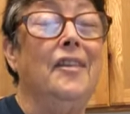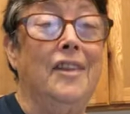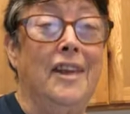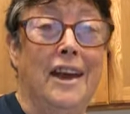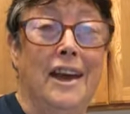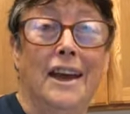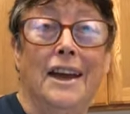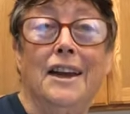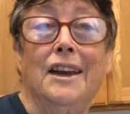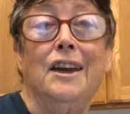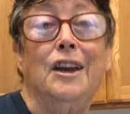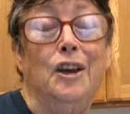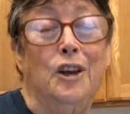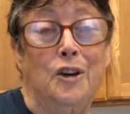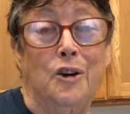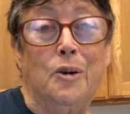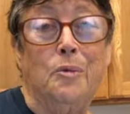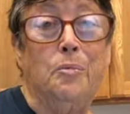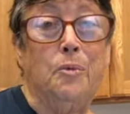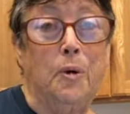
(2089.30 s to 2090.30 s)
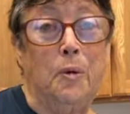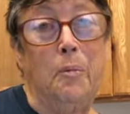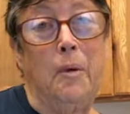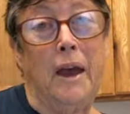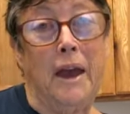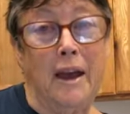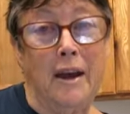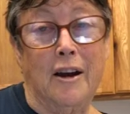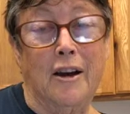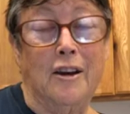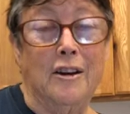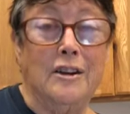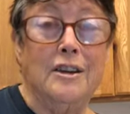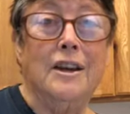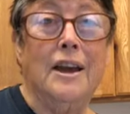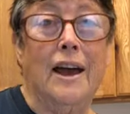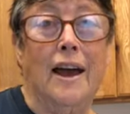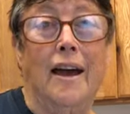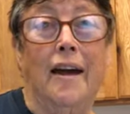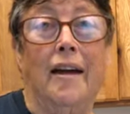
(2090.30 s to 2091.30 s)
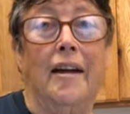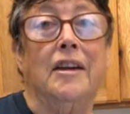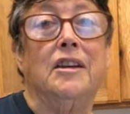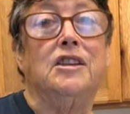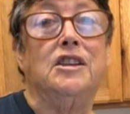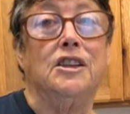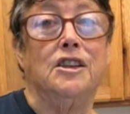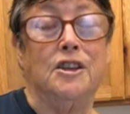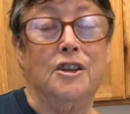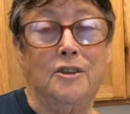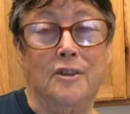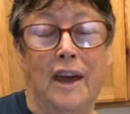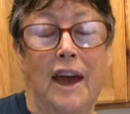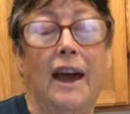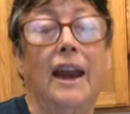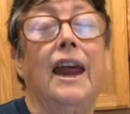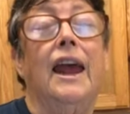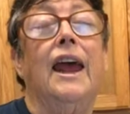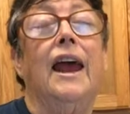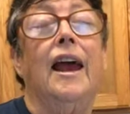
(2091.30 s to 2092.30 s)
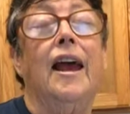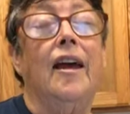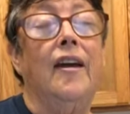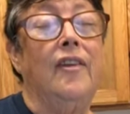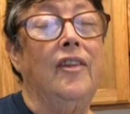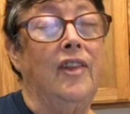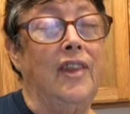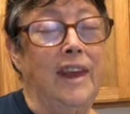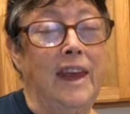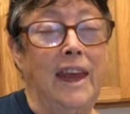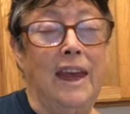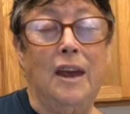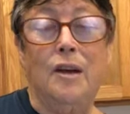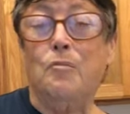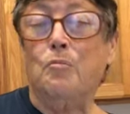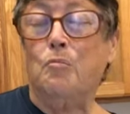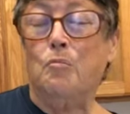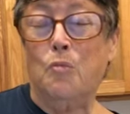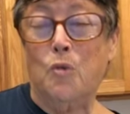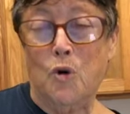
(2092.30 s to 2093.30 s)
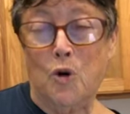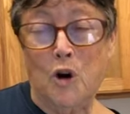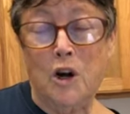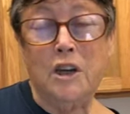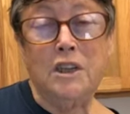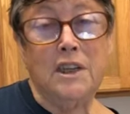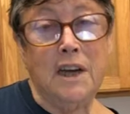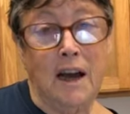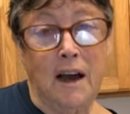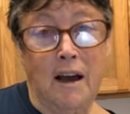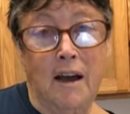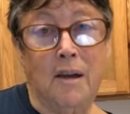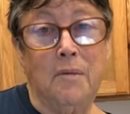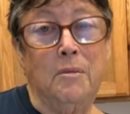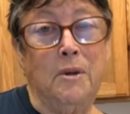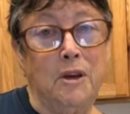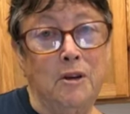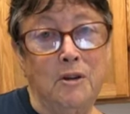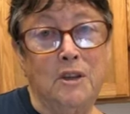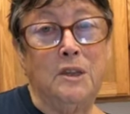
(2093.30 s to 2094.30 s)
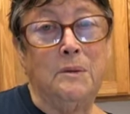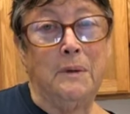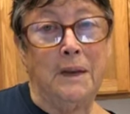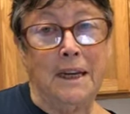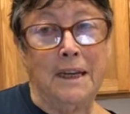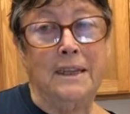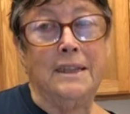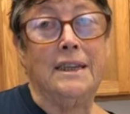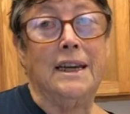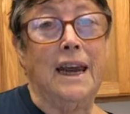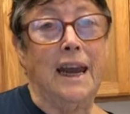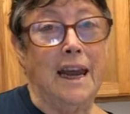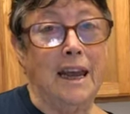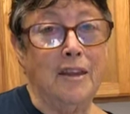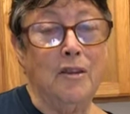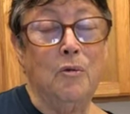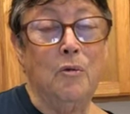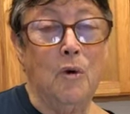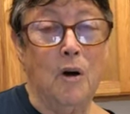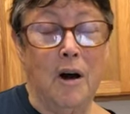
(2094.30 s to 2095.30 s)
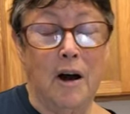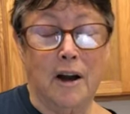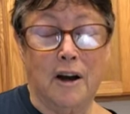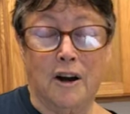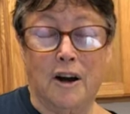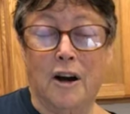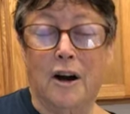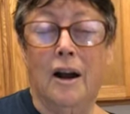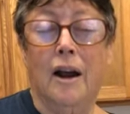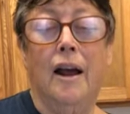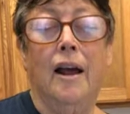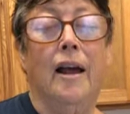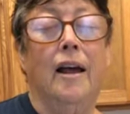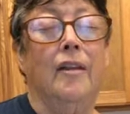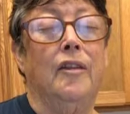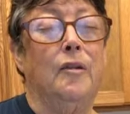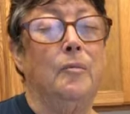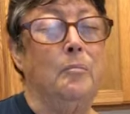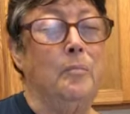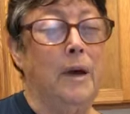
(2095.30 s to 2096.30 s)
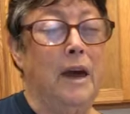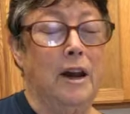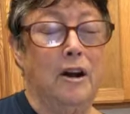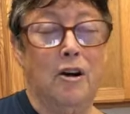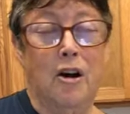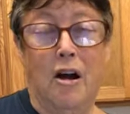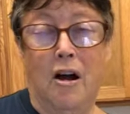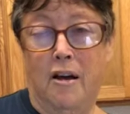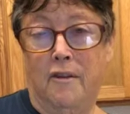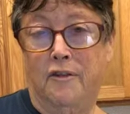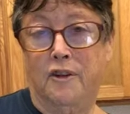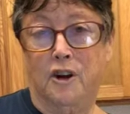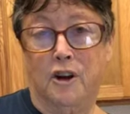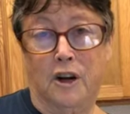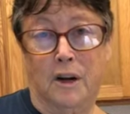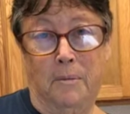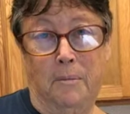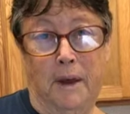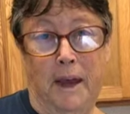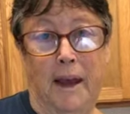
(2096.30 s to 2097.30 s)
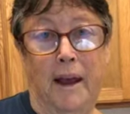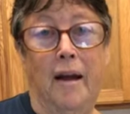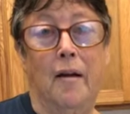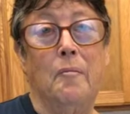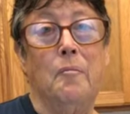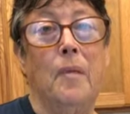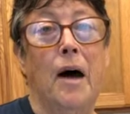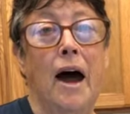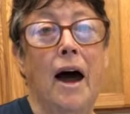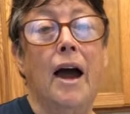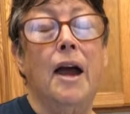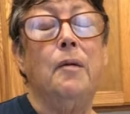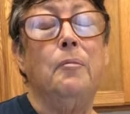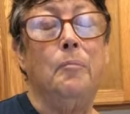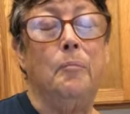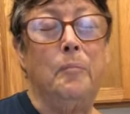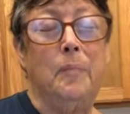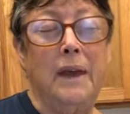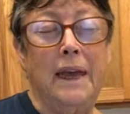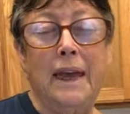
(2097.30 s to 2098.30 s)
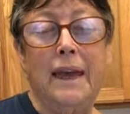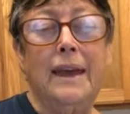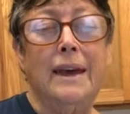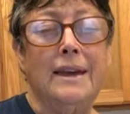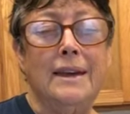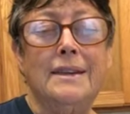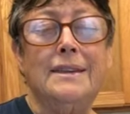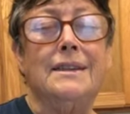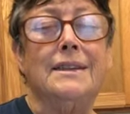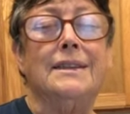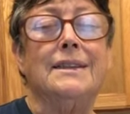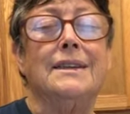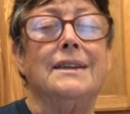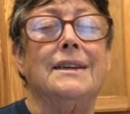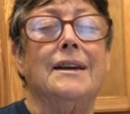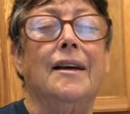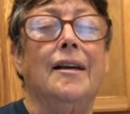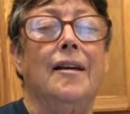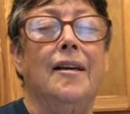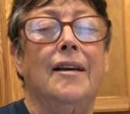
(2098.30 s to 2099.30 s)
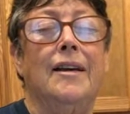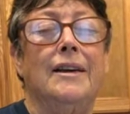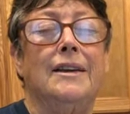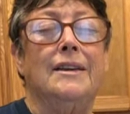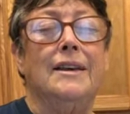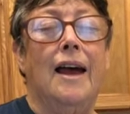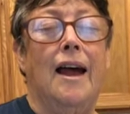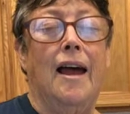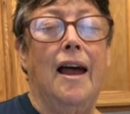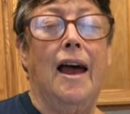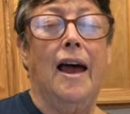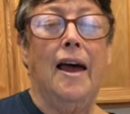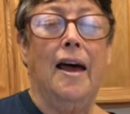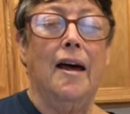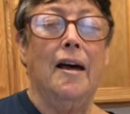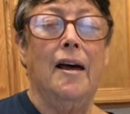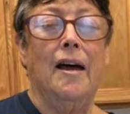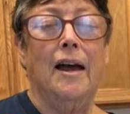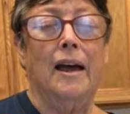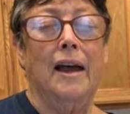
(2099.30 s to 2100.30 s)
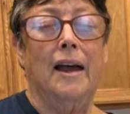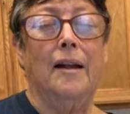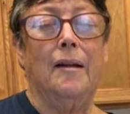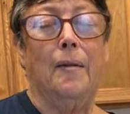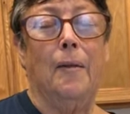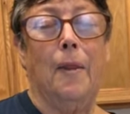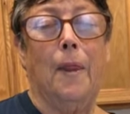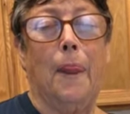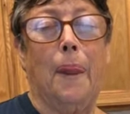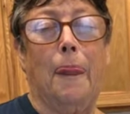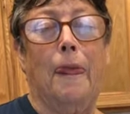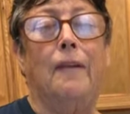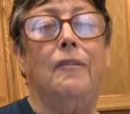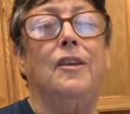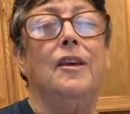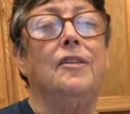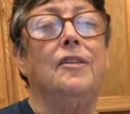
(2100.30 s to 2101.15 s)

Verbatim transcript: then you're prepared uh, to do that. The more time you spend in the water, the better off you're going to be. My biggest, uh, the